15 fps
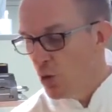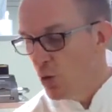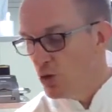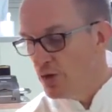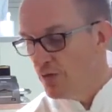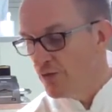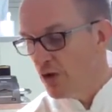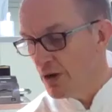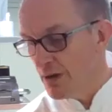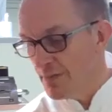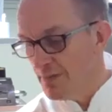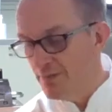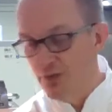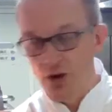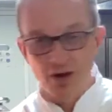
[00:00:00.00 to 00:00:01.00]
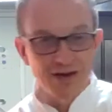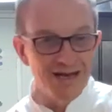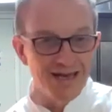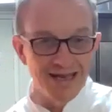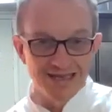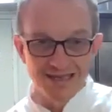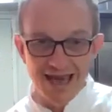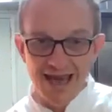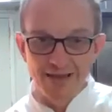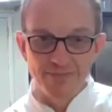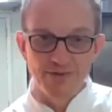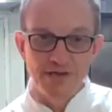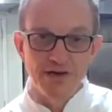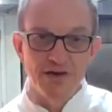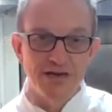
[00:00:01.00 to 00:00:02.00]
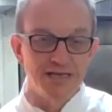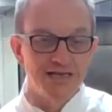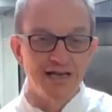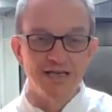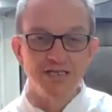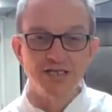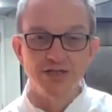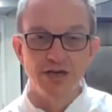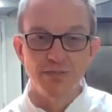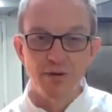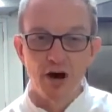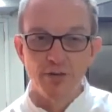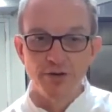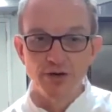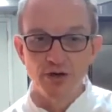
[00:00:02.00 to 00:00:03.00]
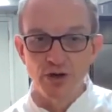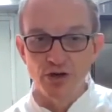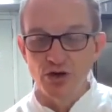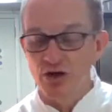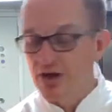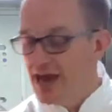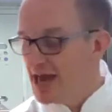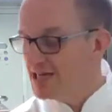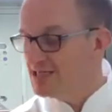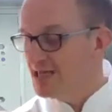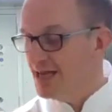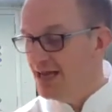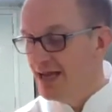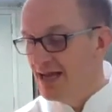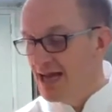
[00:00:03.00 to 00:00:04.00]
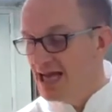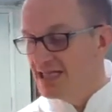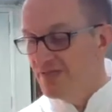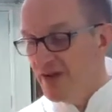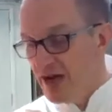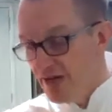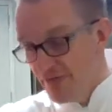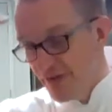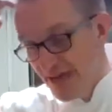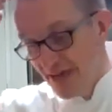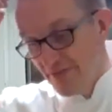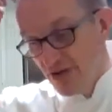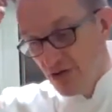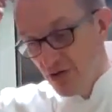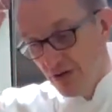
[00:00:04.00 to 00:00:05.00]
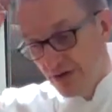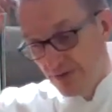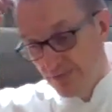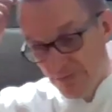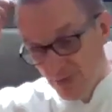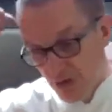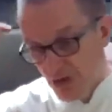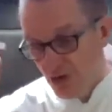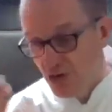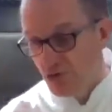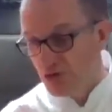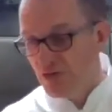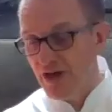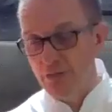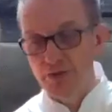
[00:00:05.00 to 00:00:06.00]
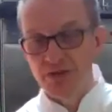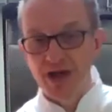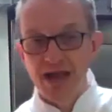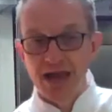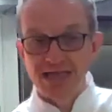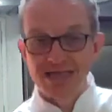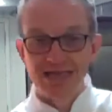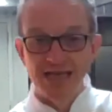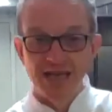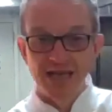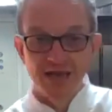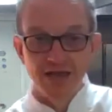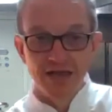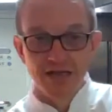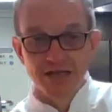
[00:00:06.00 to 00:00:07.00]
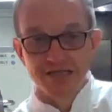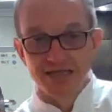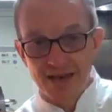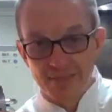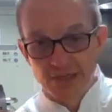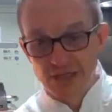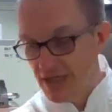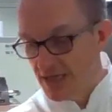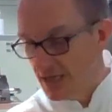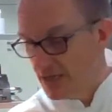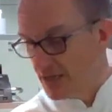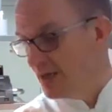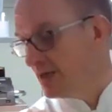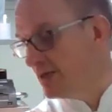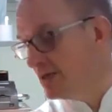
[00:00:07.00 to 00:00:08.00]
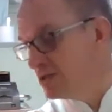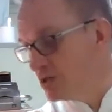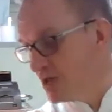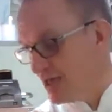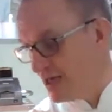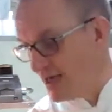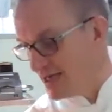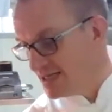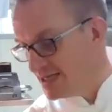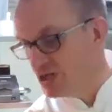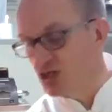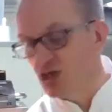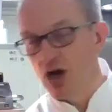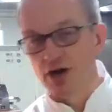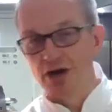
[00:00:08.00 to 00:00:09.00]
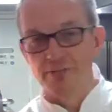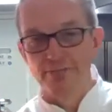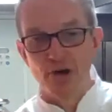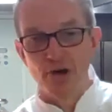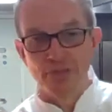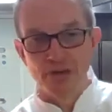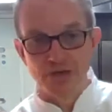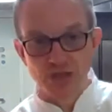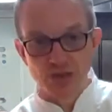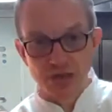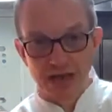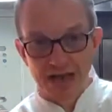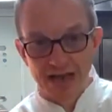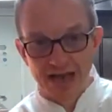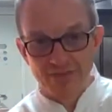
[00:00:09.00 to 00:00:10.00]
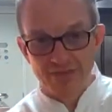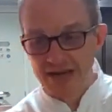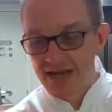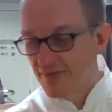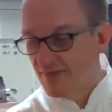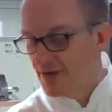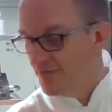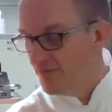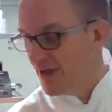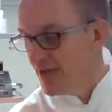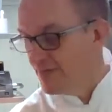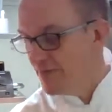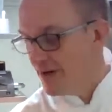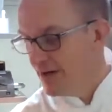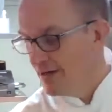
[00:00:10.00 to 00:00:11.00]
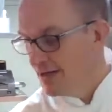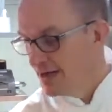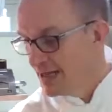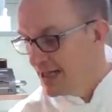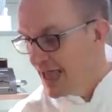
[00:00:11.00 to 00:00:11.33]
or you've got, broccoli is absolutely delicious on a barbecue, and you can actually, it's very forgiving. You can cook that without actually damaging it. You can get nicely charred and burnt, but you still got a lovely flavor.